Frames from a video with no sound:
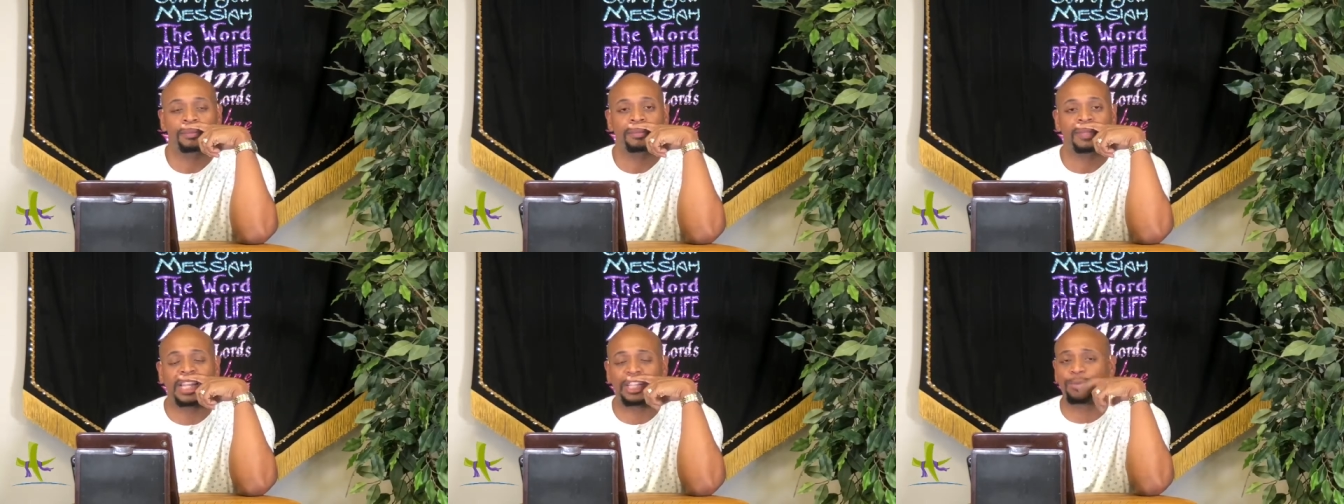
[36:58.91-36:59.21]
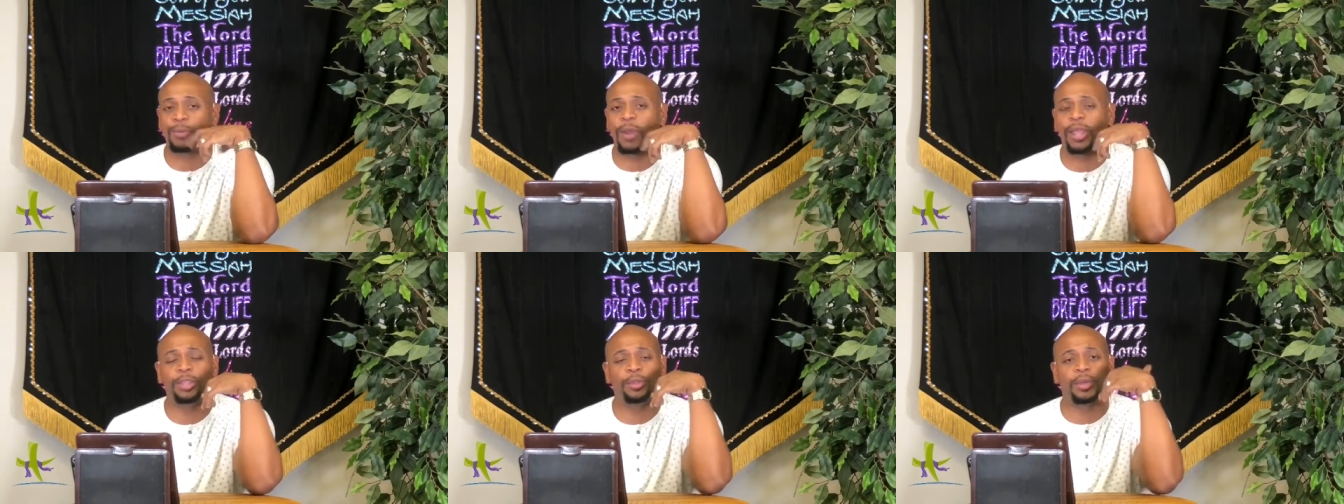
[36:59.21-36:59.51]

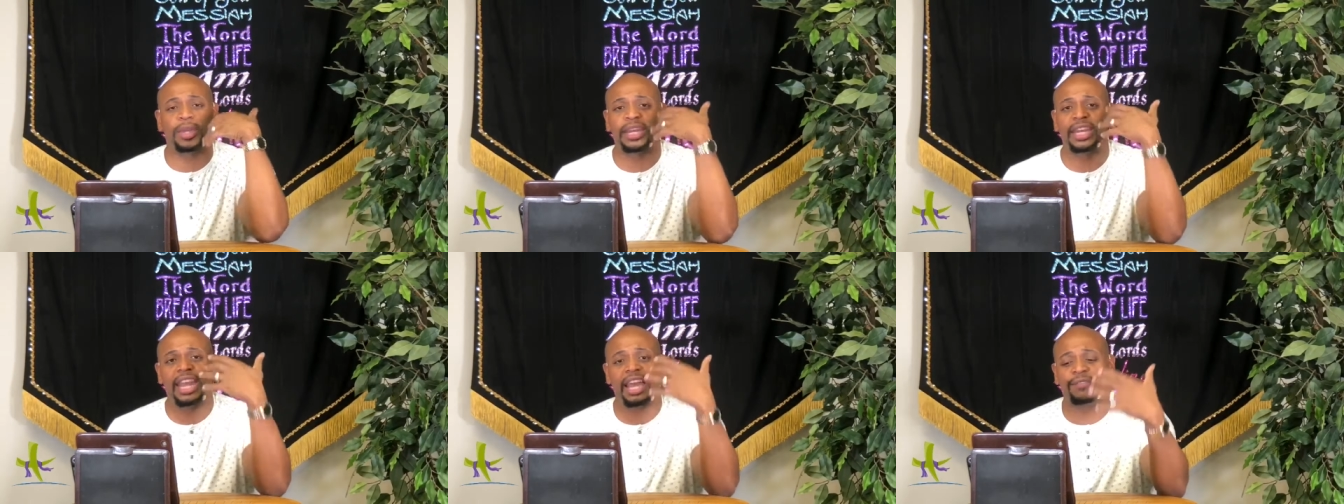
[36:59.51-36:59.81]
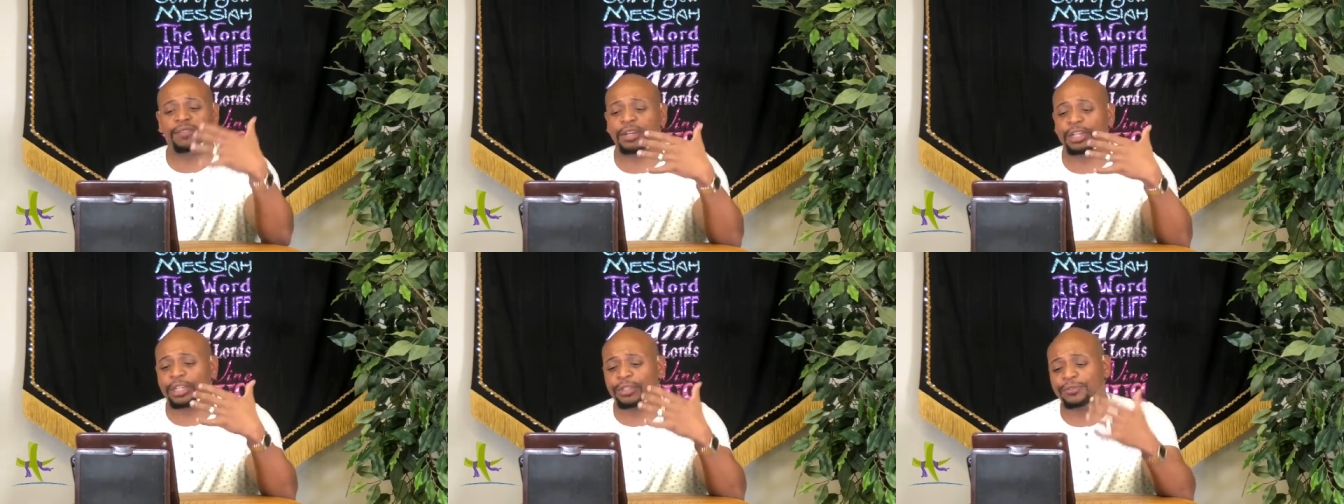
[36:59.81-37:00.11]
That's why you can
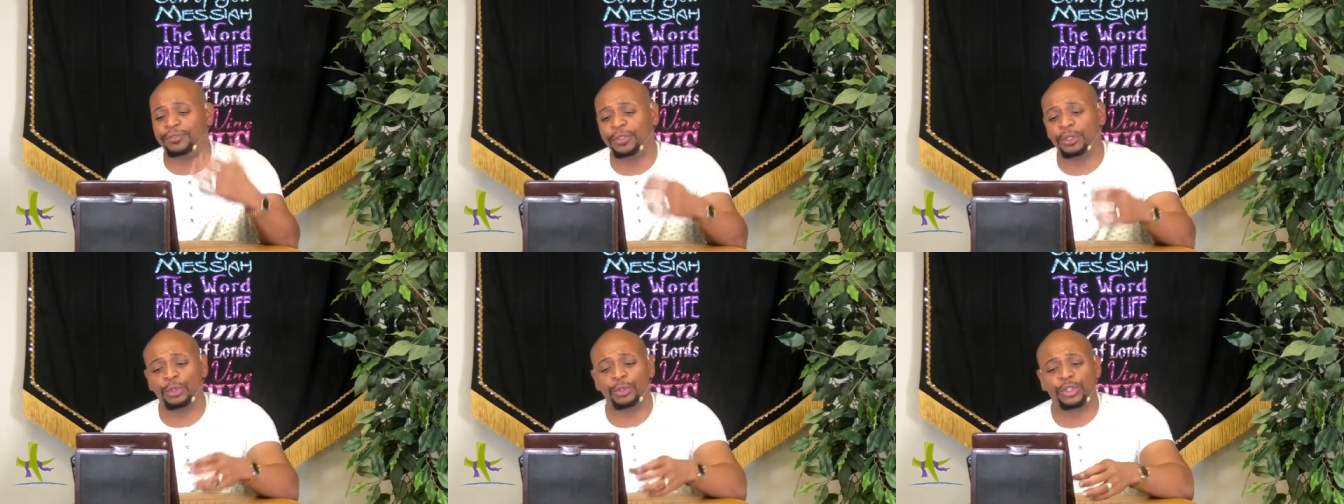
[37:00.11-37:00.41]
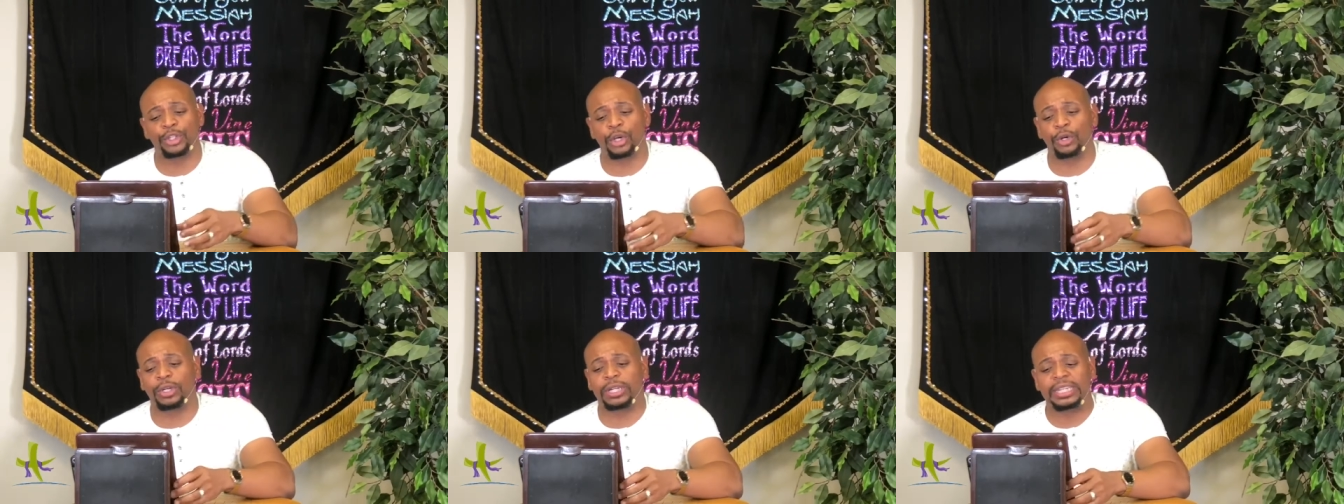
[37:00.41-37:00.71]
never
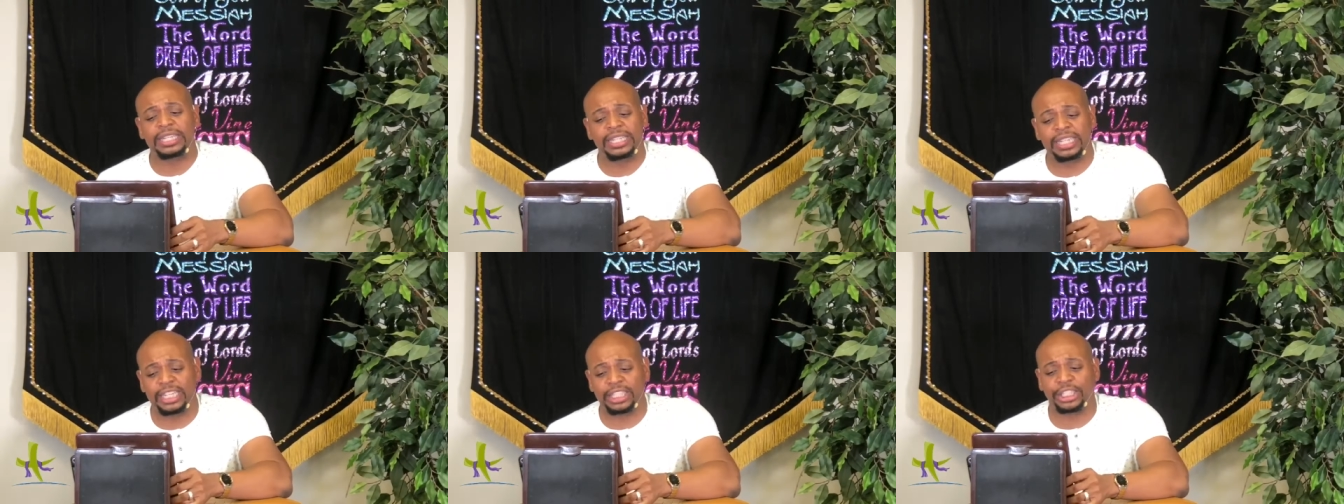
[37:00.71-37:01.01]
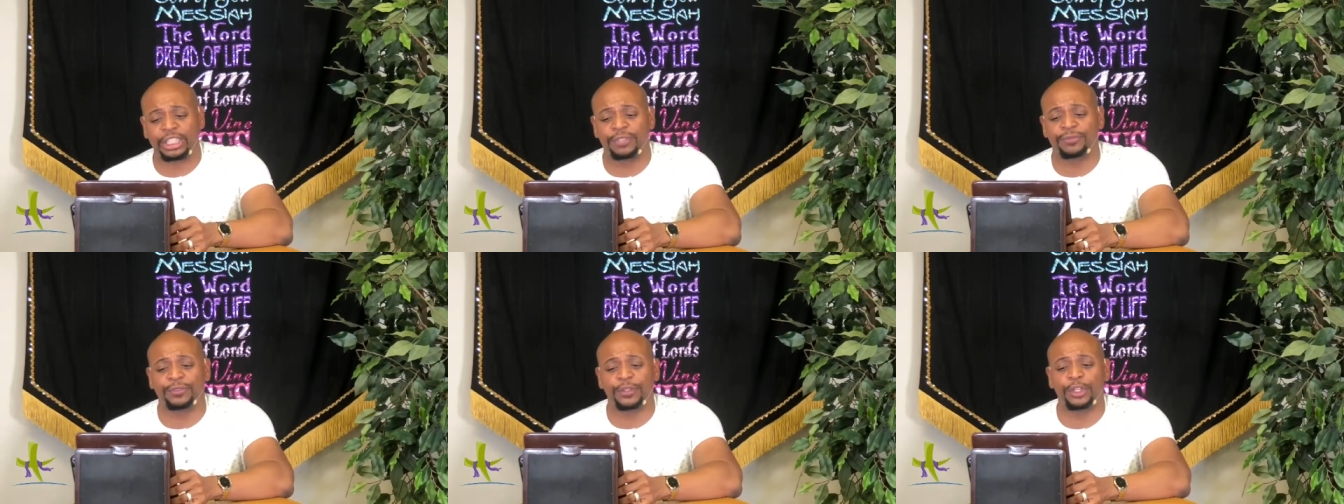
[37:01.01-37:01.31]
confuse your
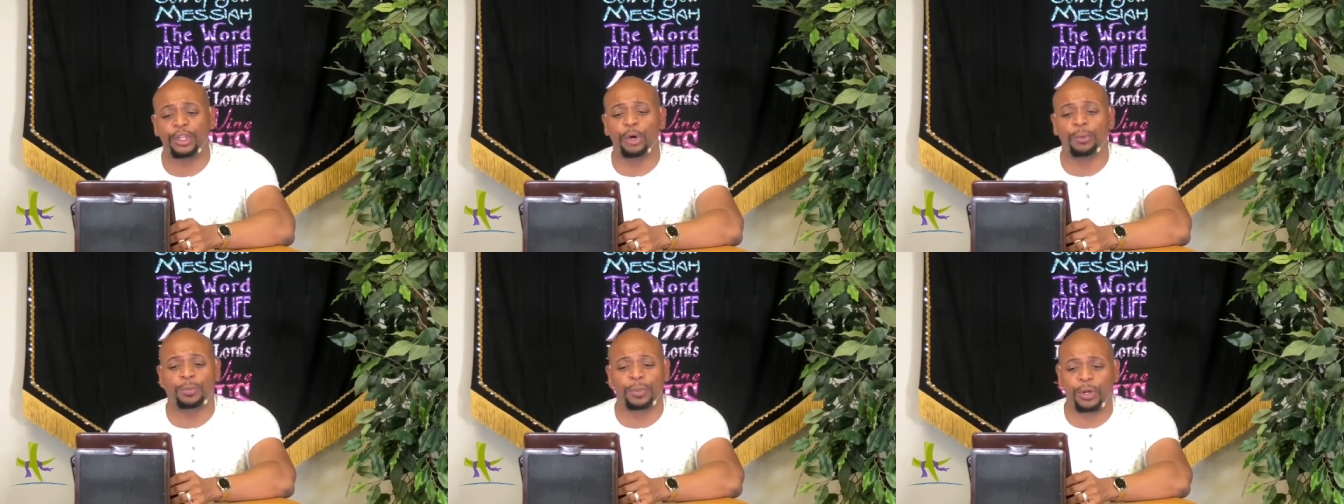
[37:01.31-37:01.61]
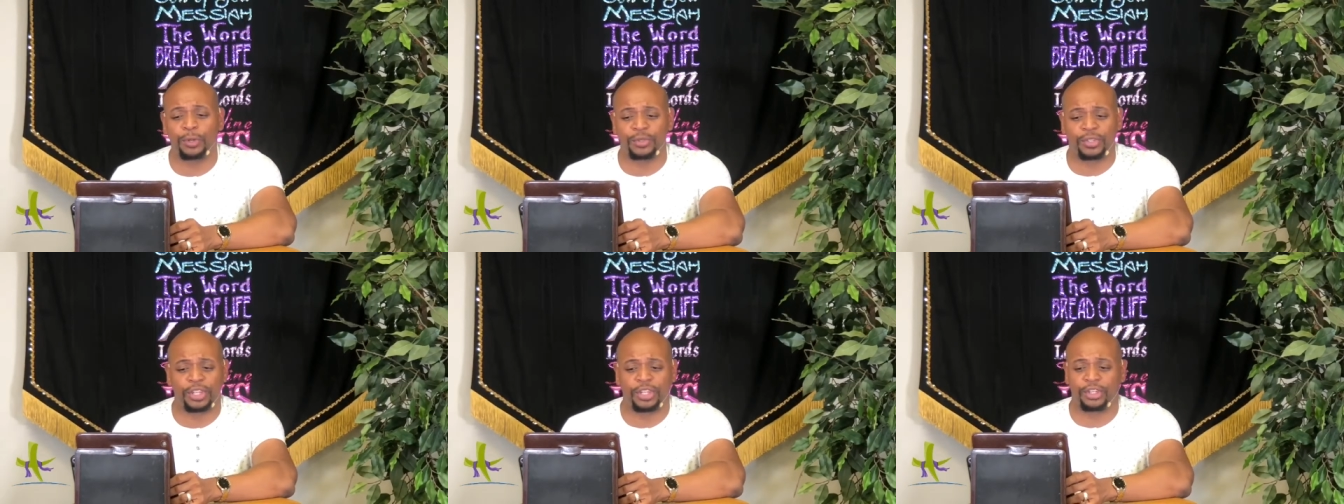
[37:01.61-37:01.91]
condition for your
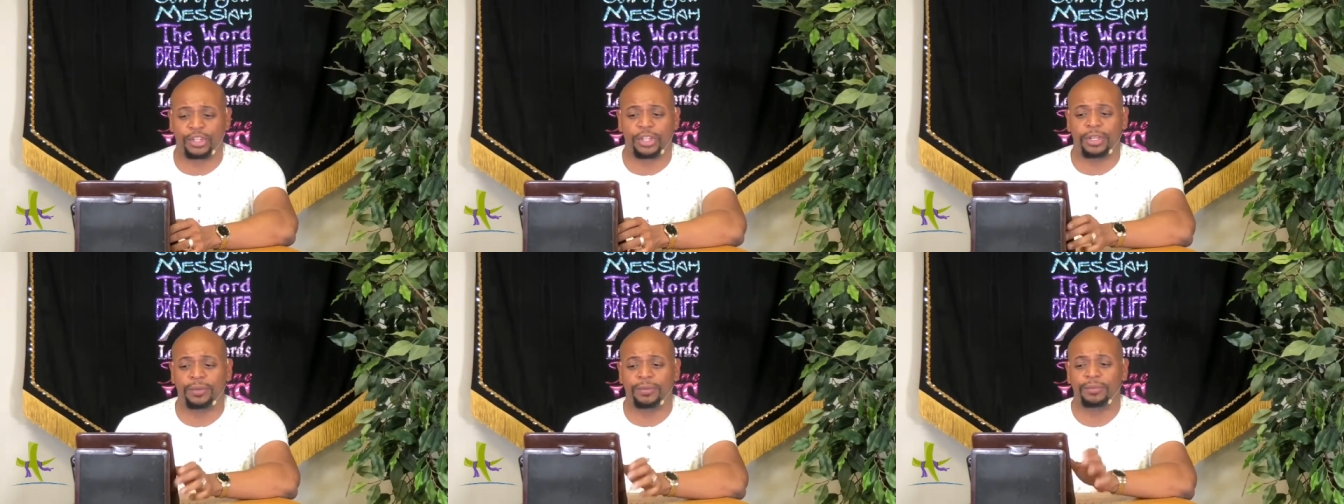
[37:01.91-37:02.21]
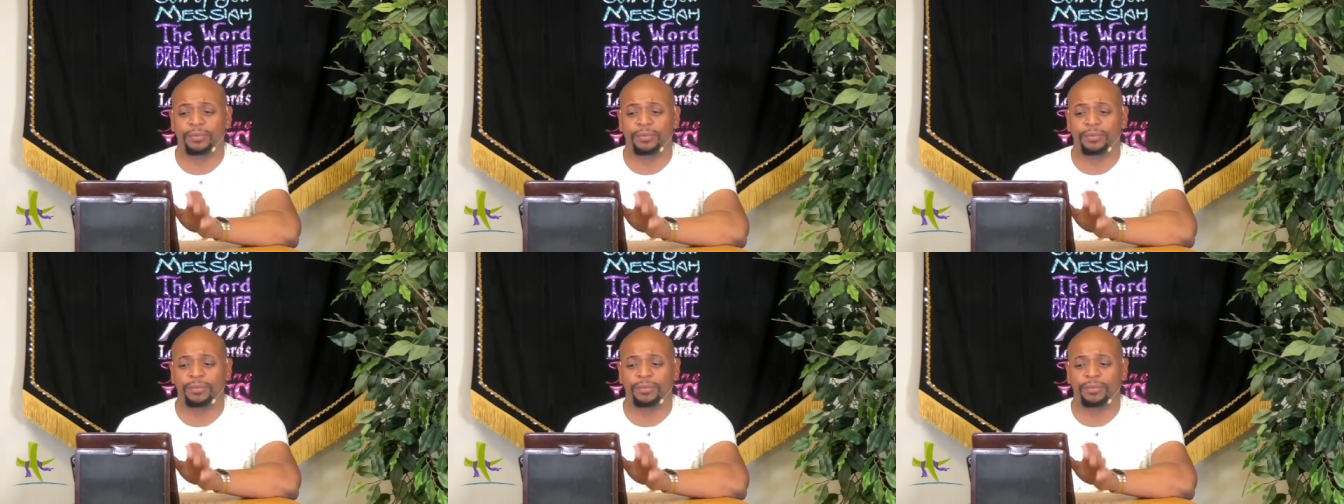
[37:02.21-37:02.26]
position.